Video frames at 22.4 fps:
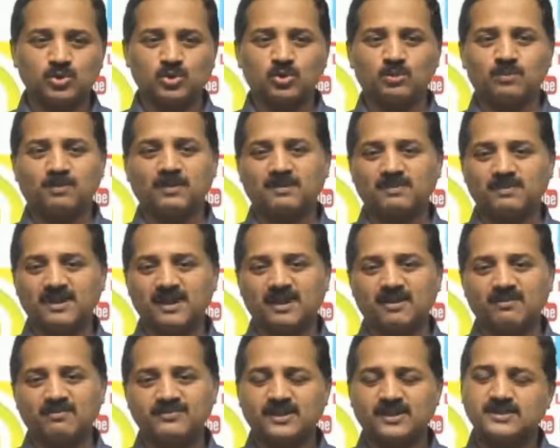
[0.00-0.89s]
but we
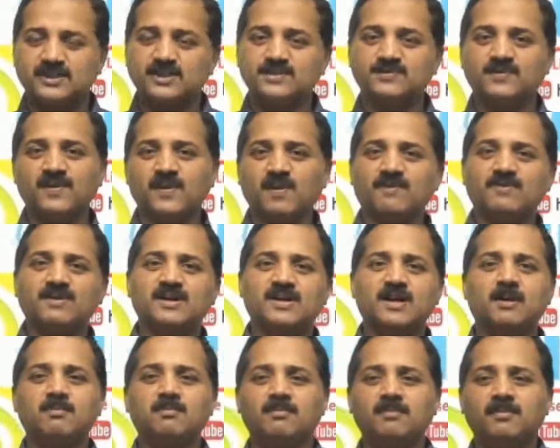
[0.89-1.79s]
have successfully
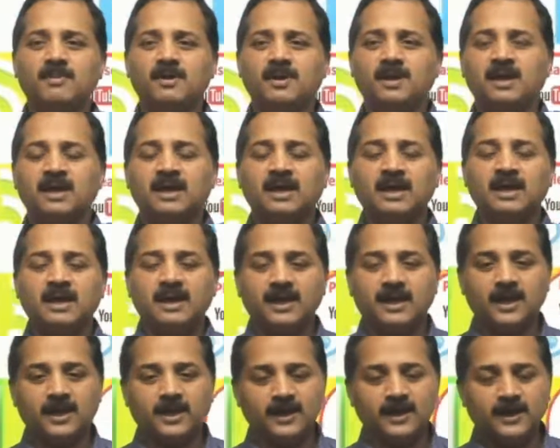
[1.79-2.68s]
overcome,
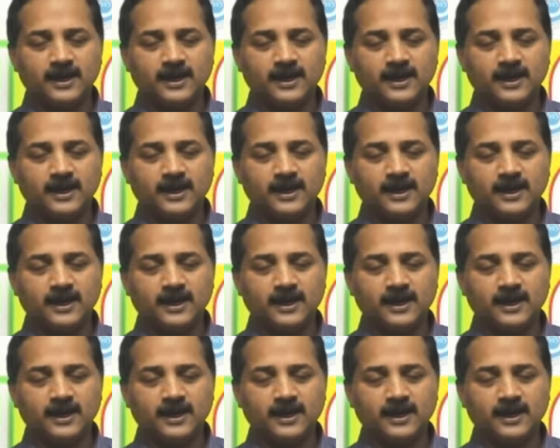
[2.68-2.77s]
and